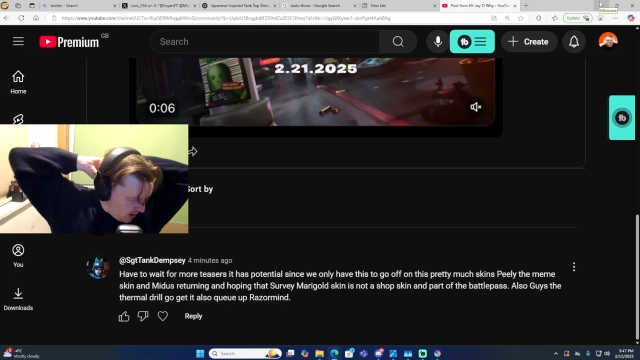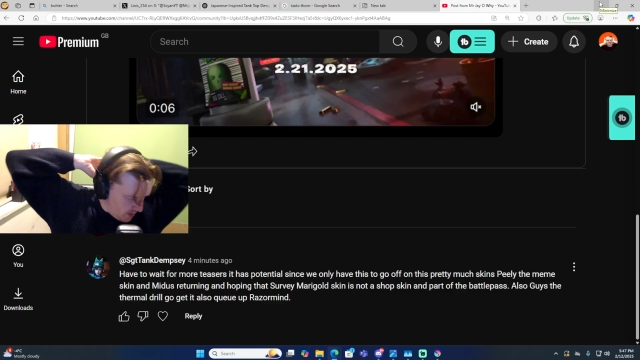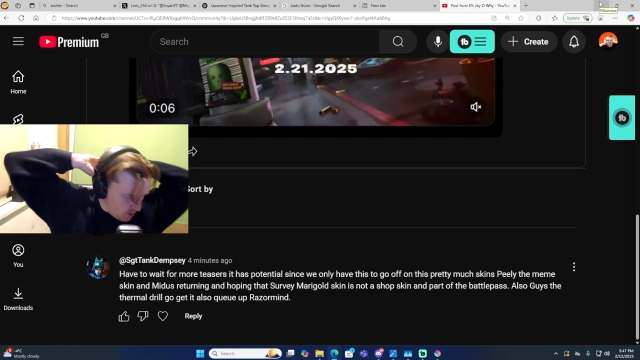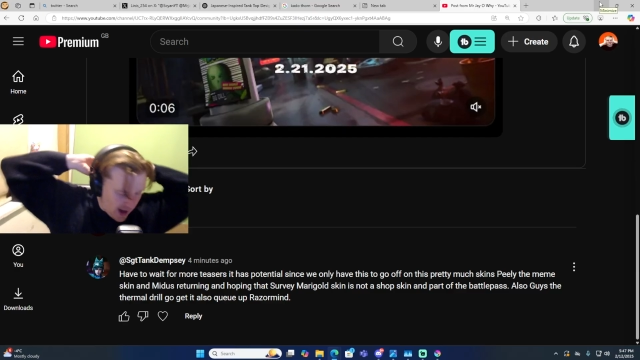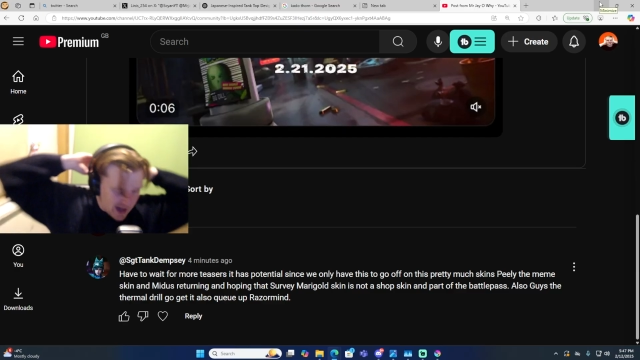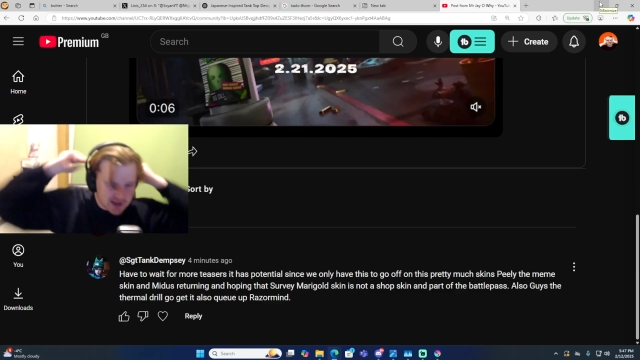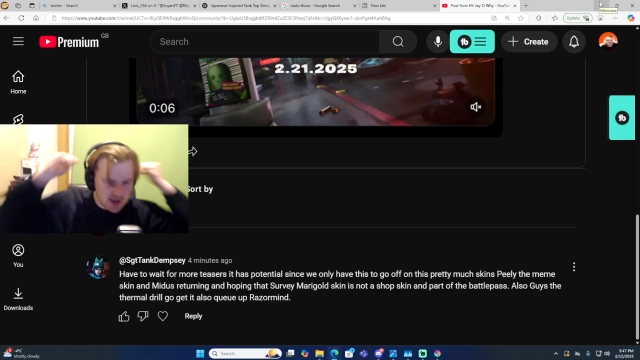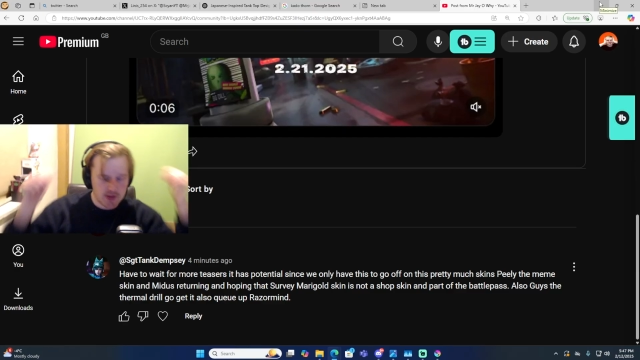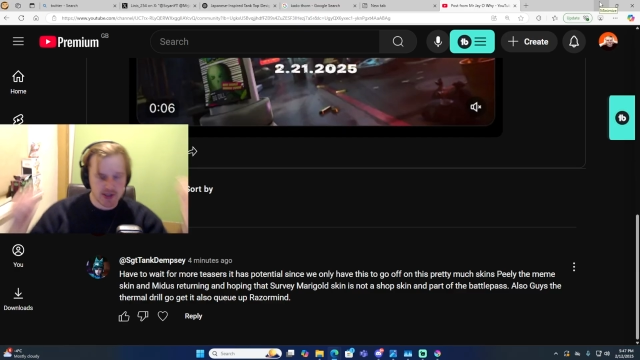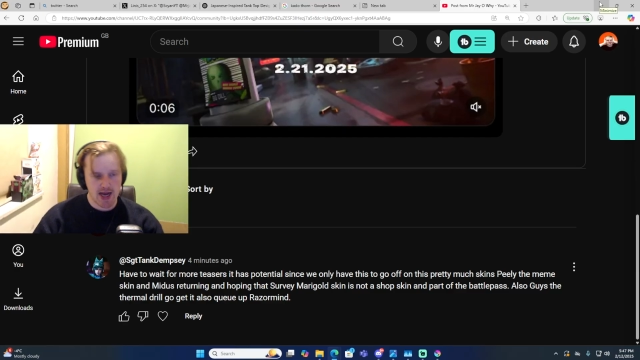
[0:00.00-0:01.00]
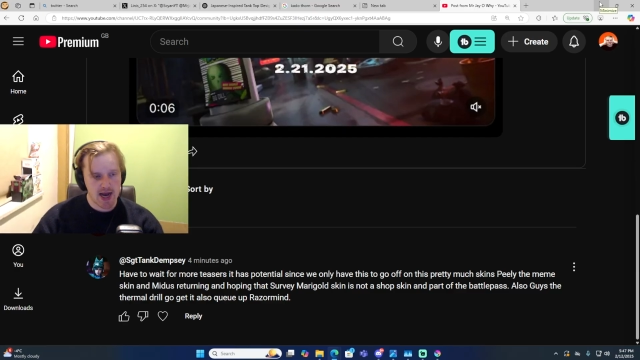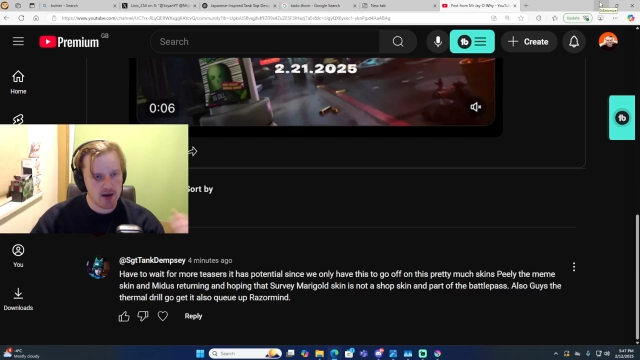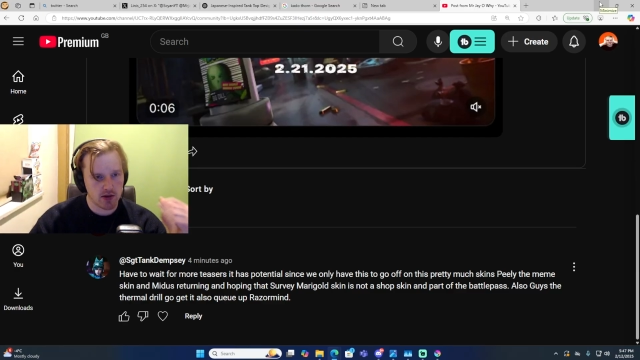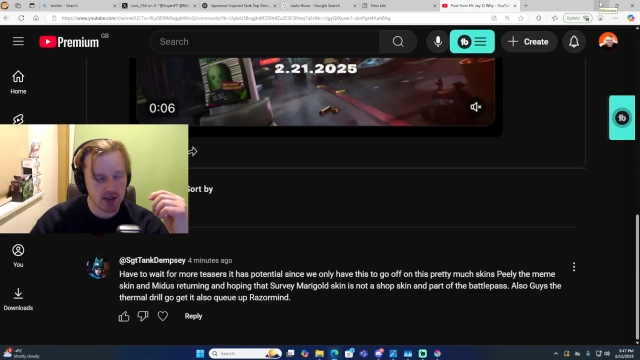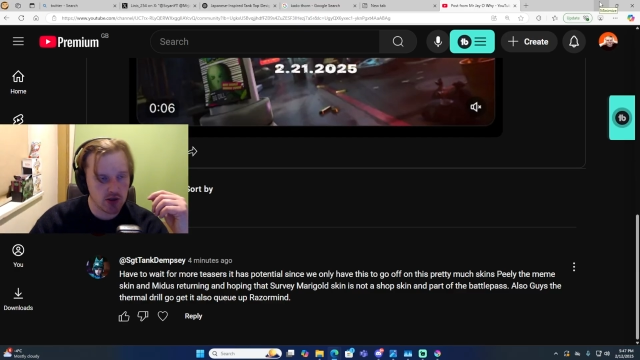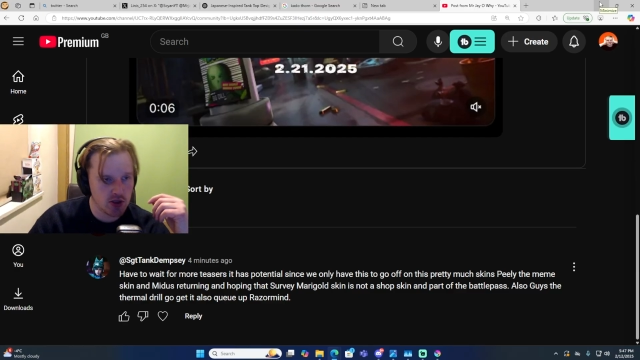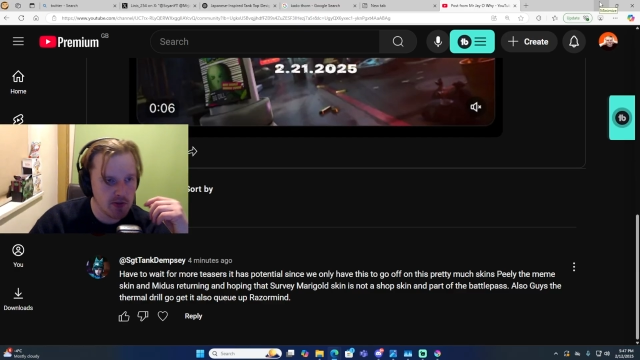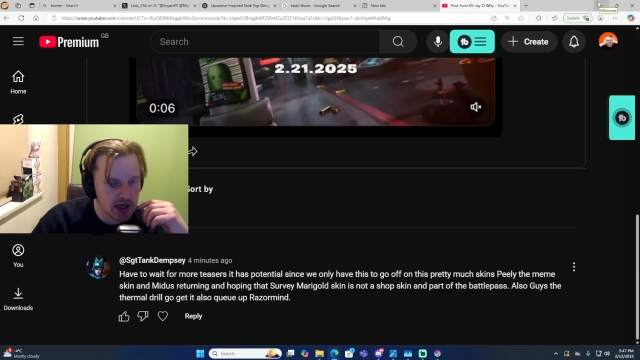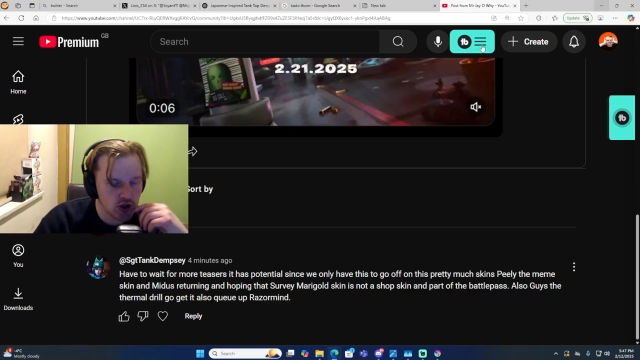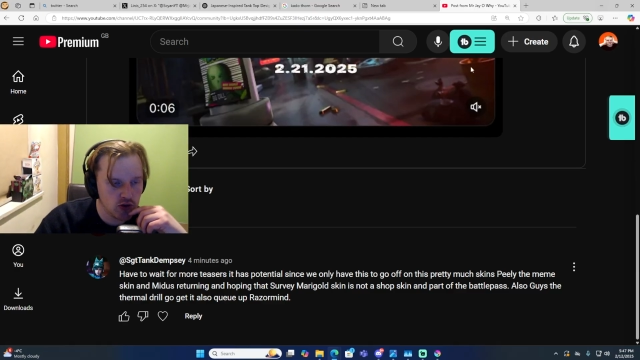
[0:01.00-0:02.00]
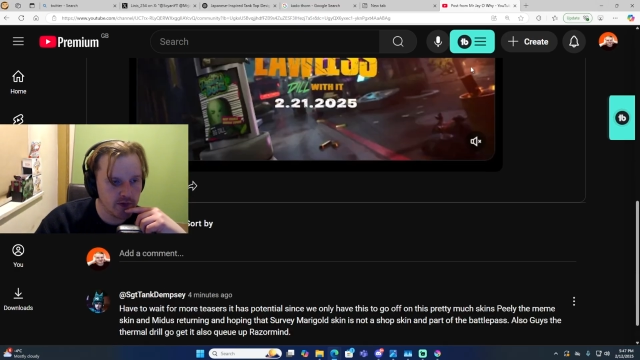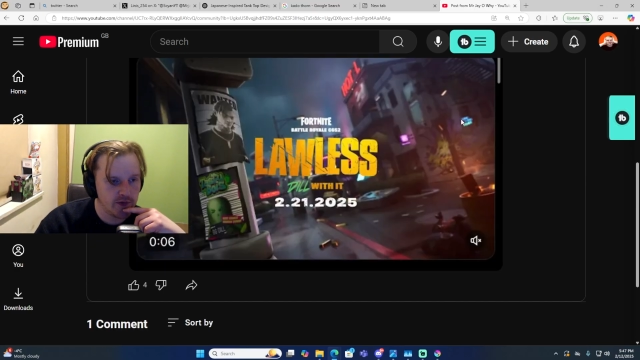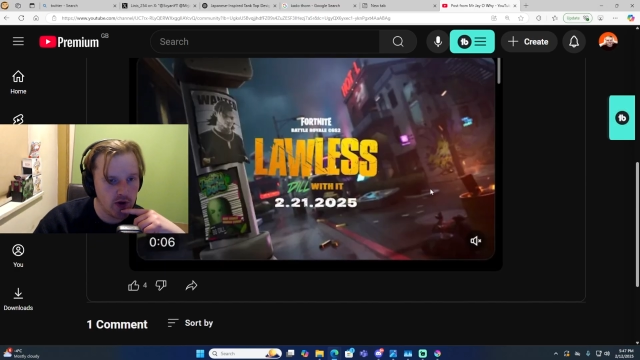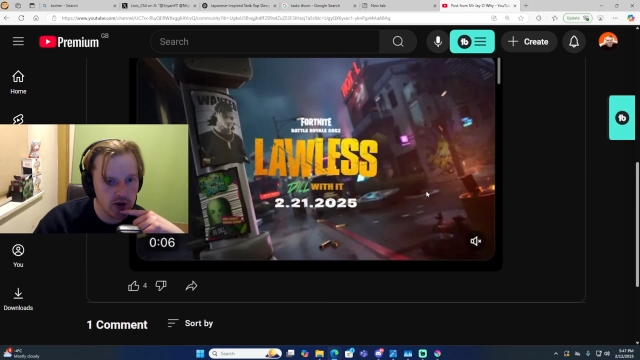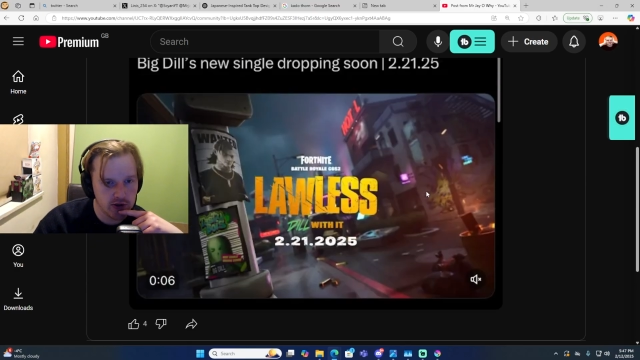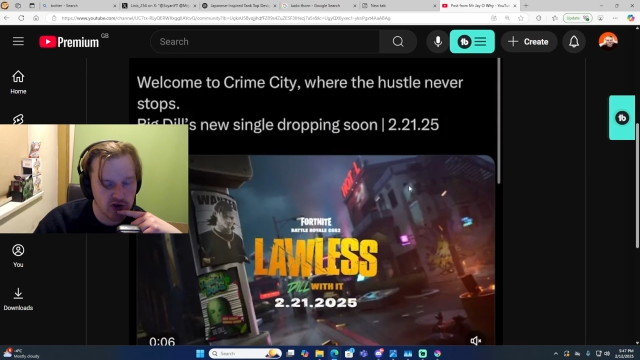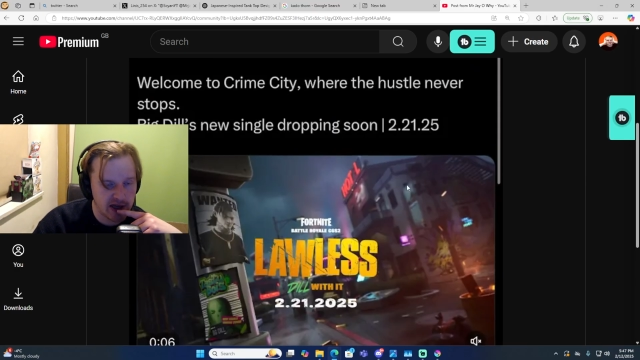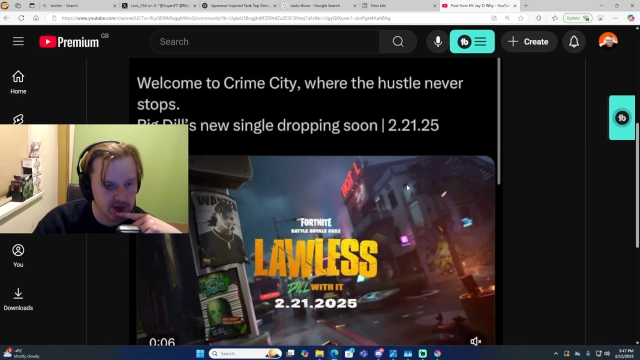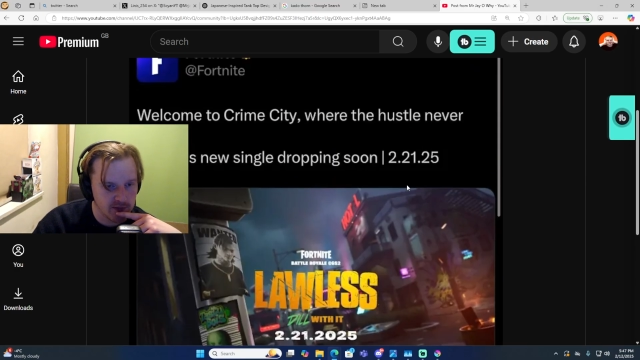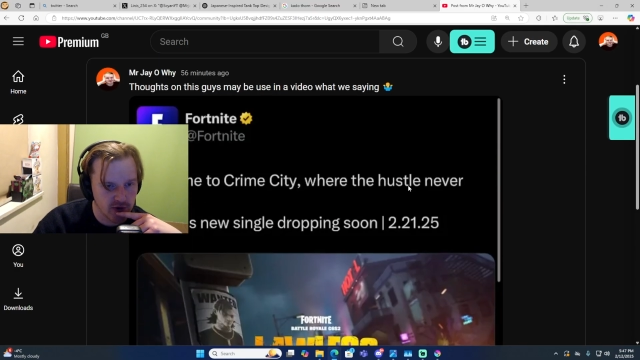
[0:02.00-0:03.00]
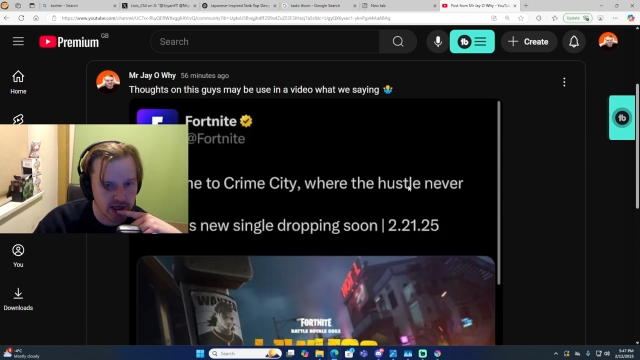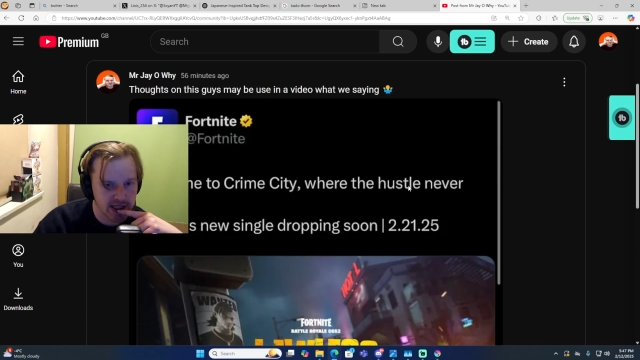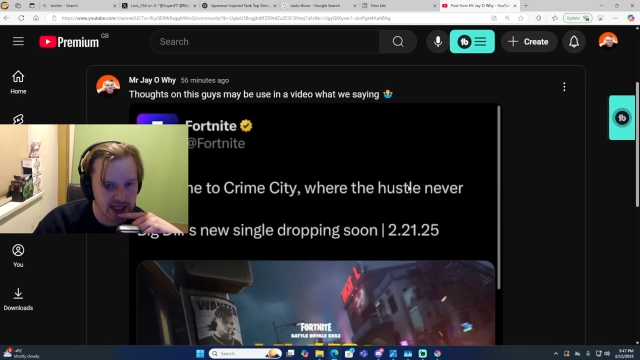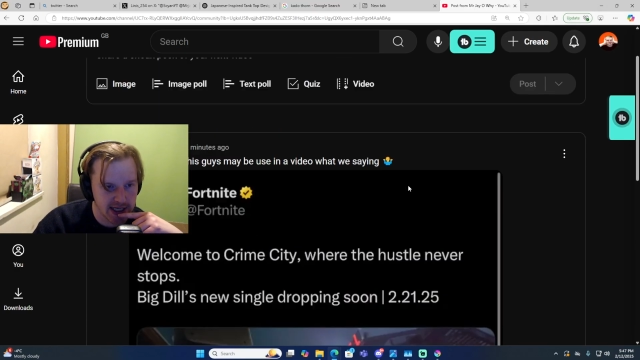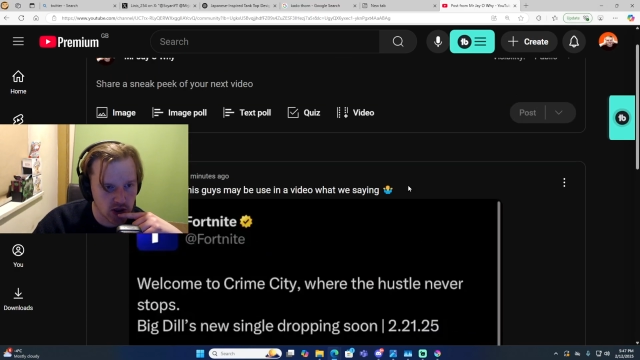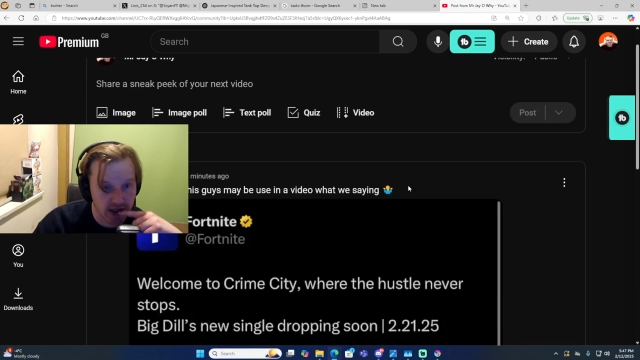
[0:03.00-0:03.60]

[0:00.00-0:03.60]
bands up his hair, and I can just imagine all the first traps on friggin' TikTok.